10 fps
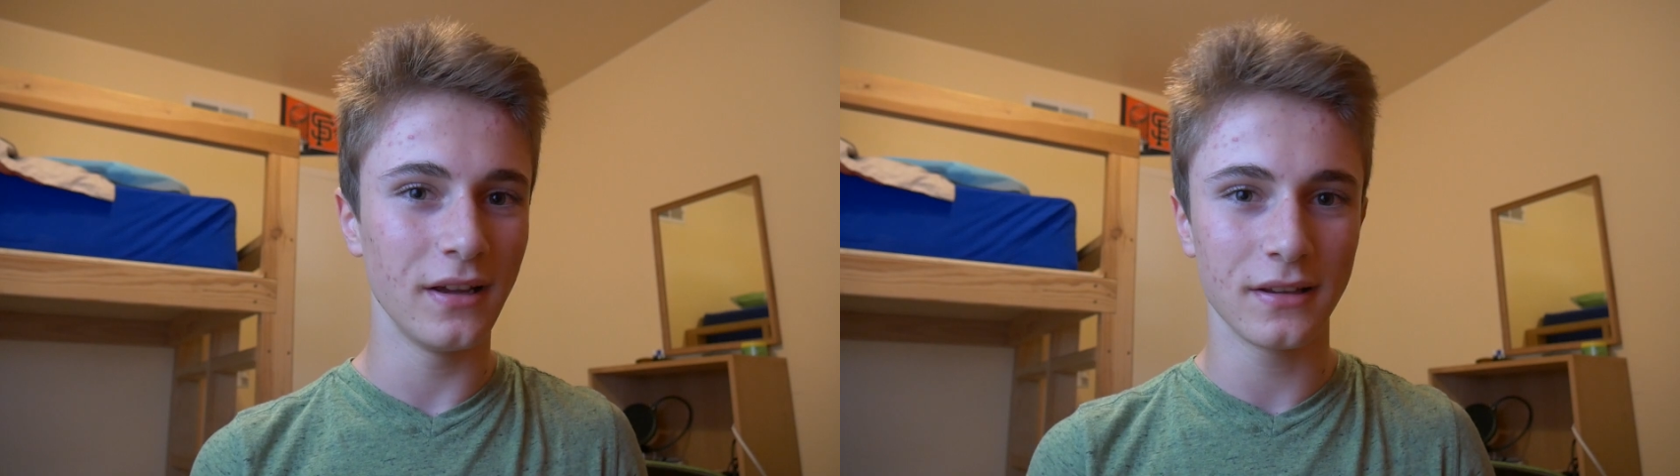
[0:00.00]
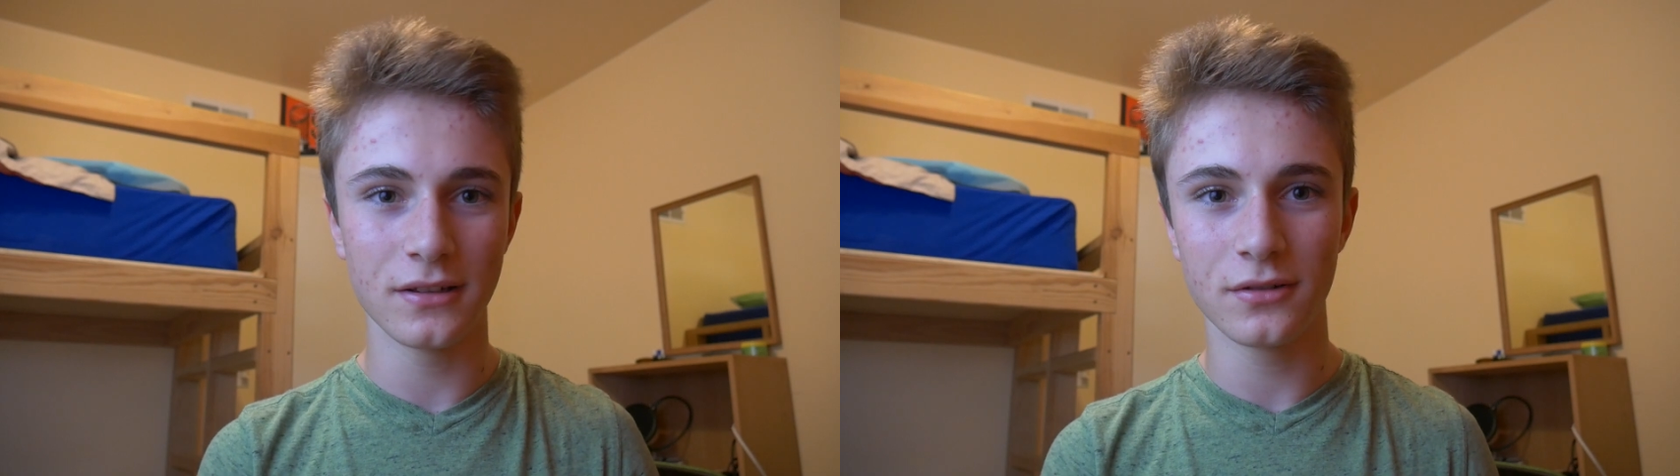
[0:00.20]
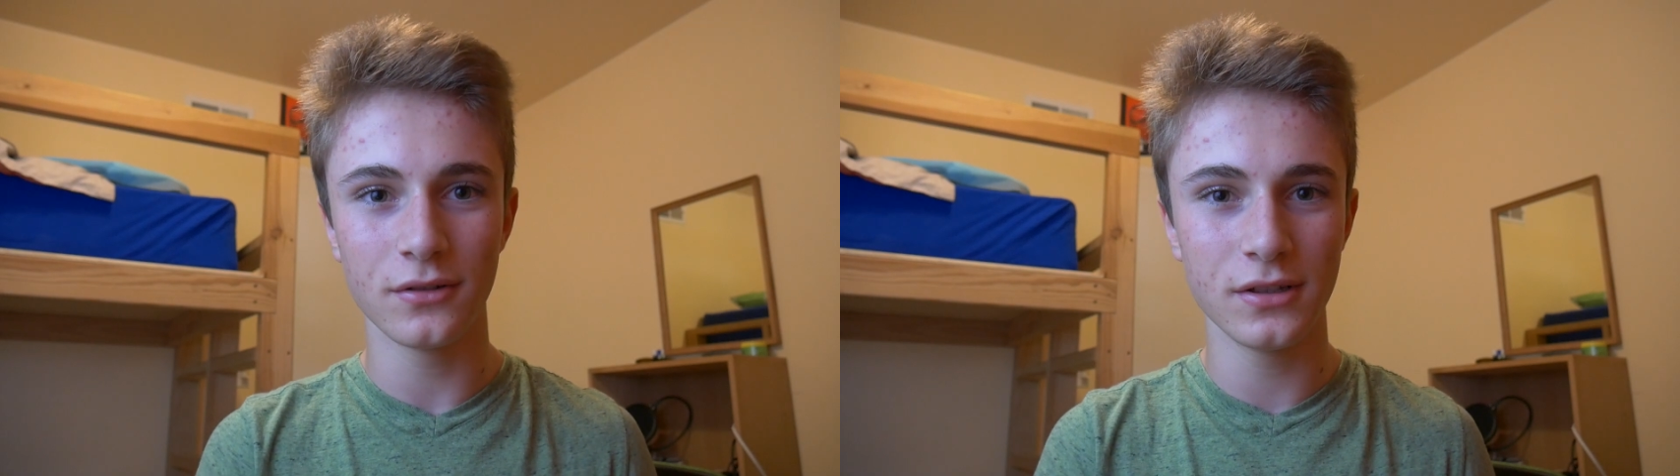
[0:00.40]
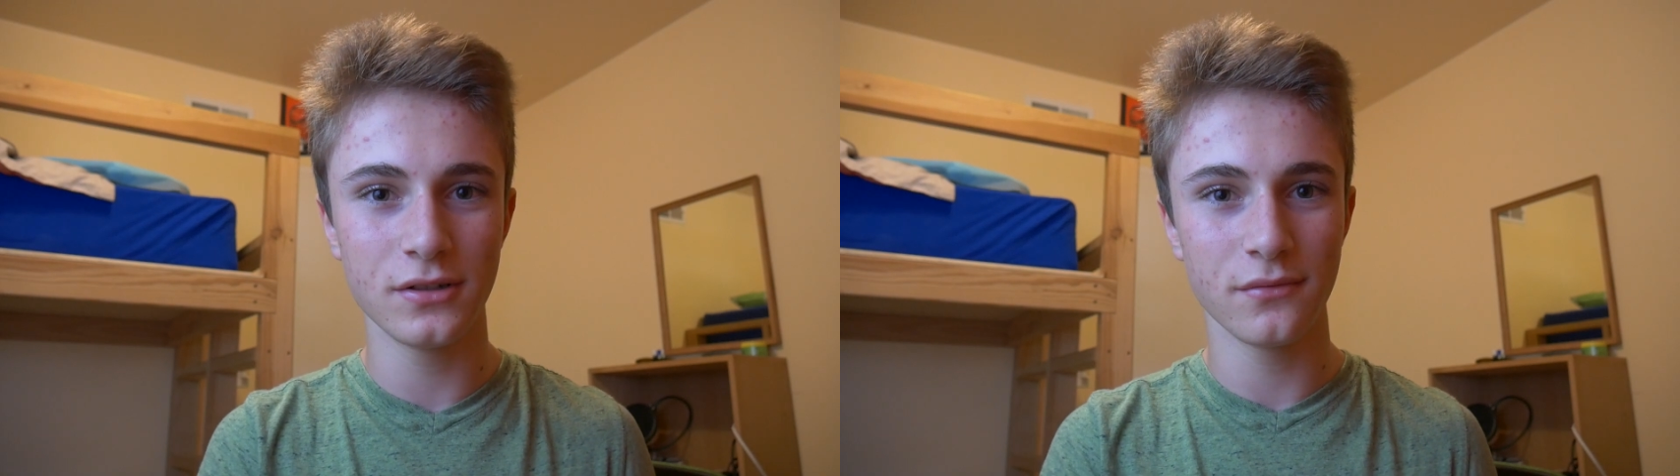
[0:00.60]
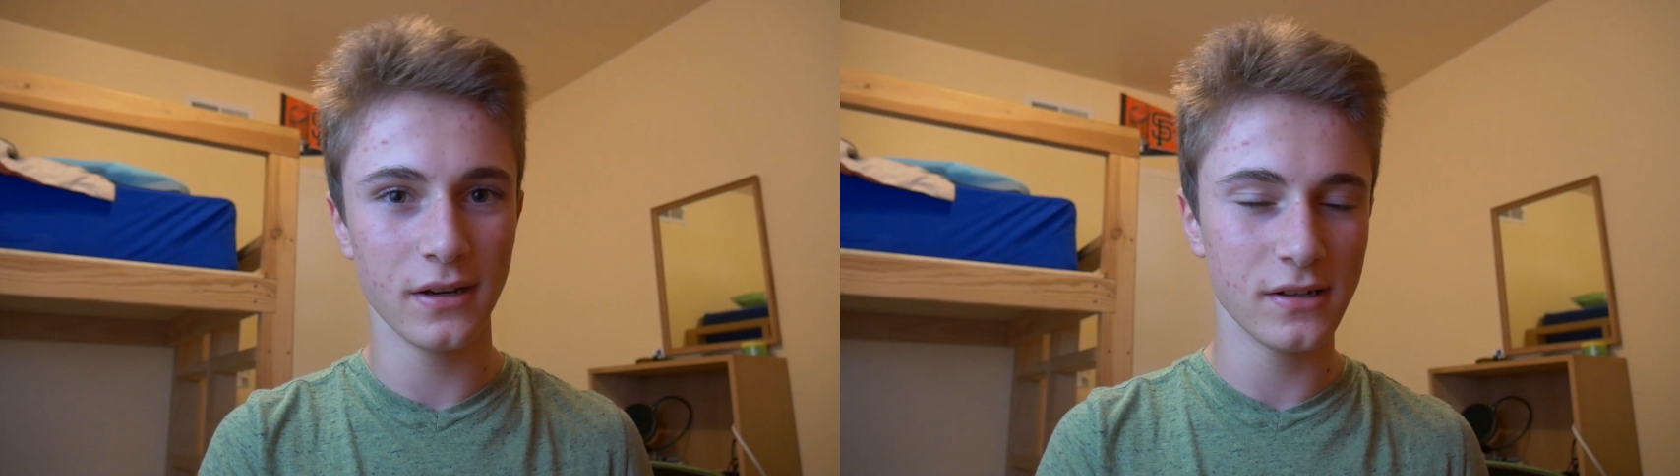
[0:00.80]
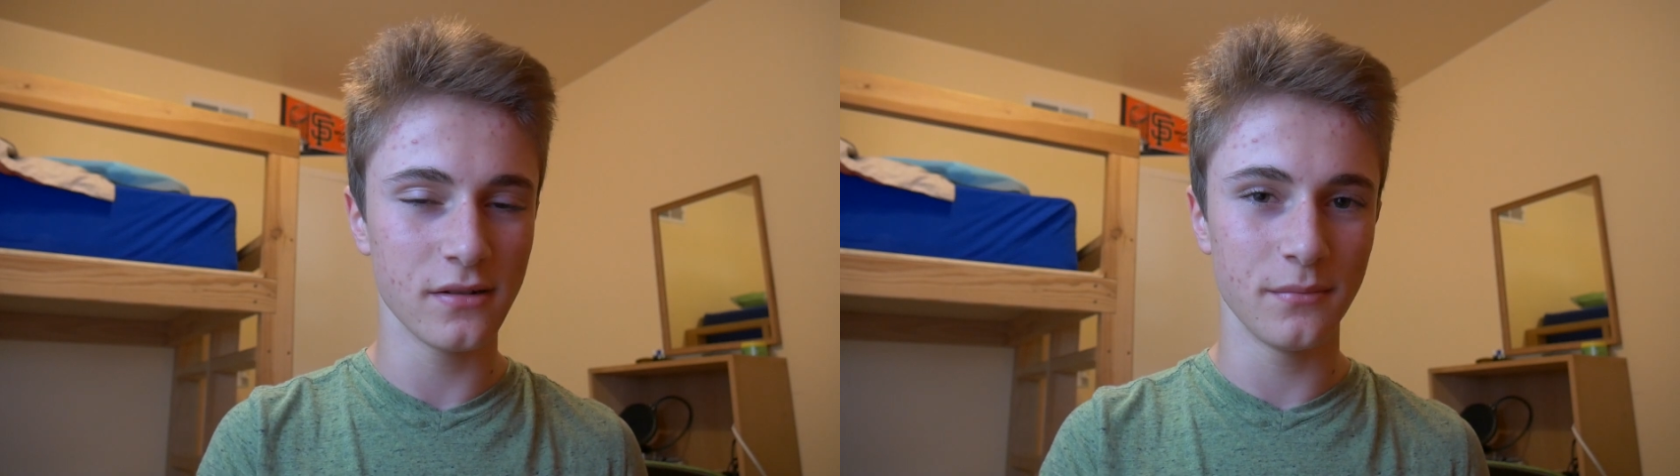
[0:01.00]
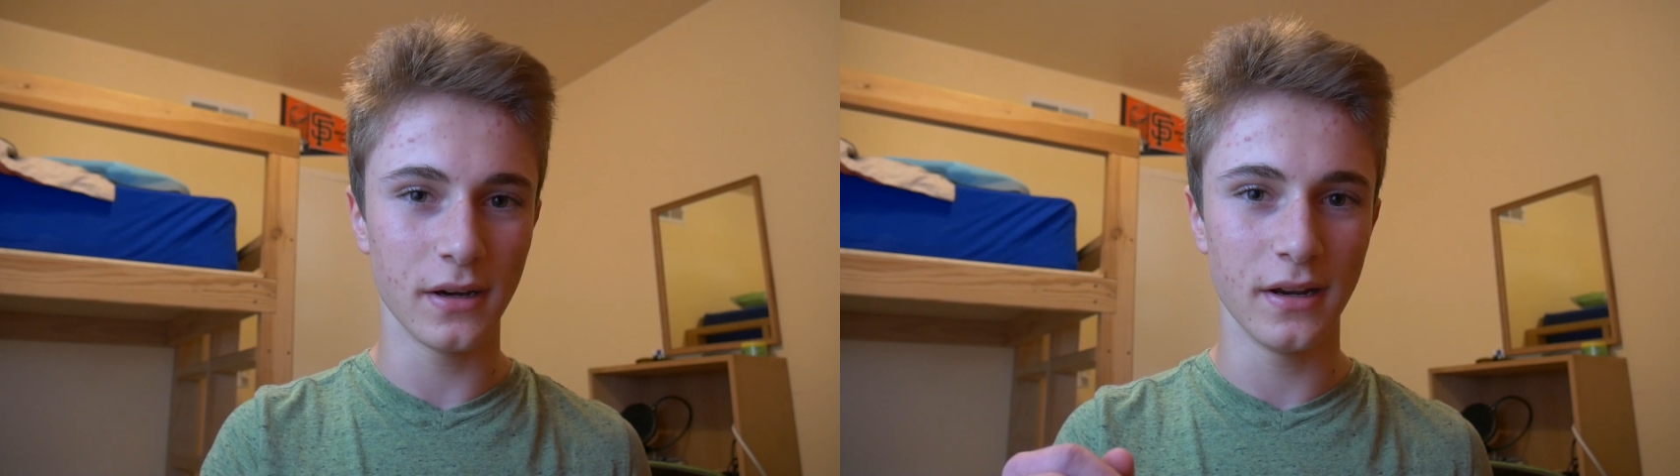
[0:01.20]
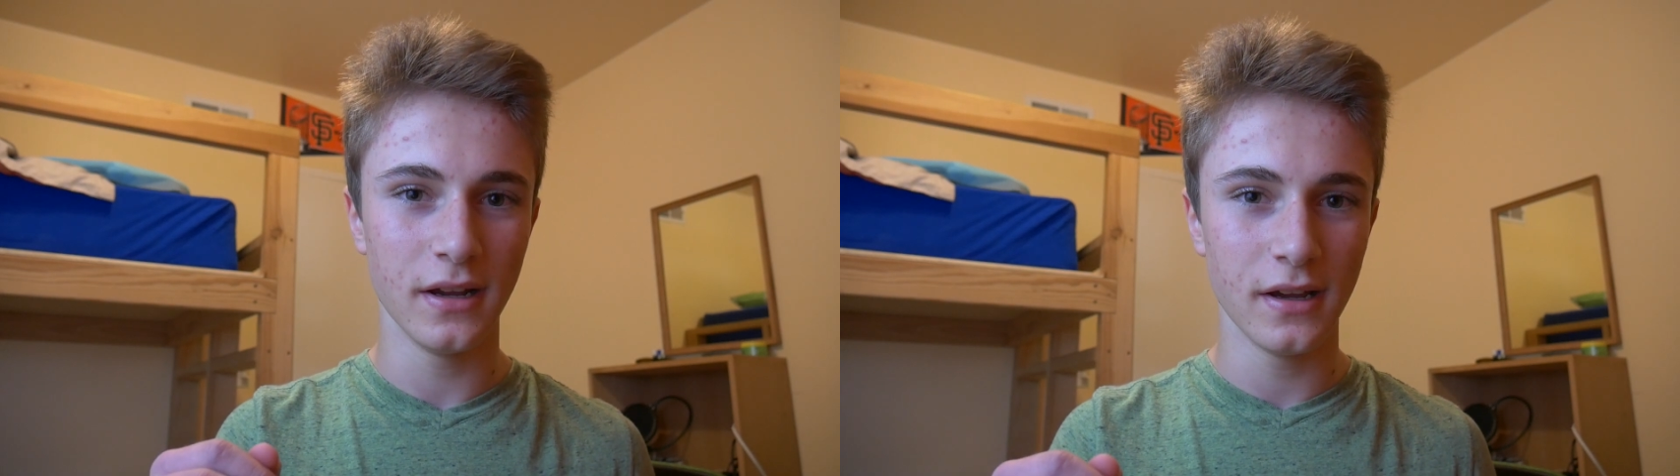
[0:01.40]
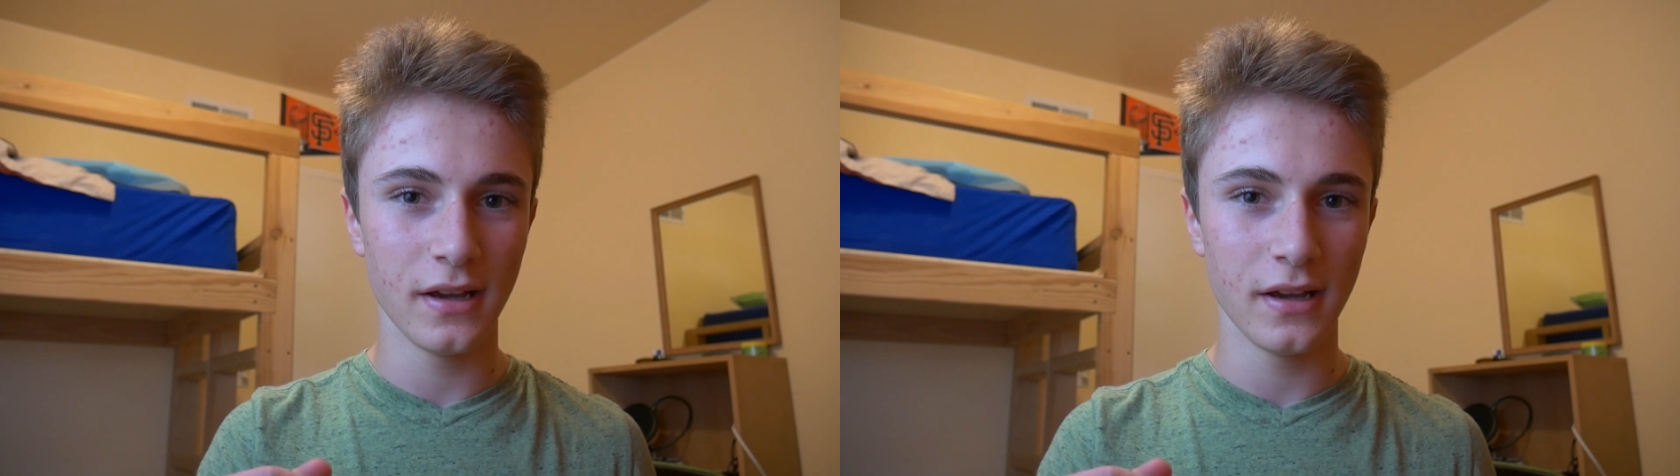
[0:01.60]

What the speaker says: like this whole situation, but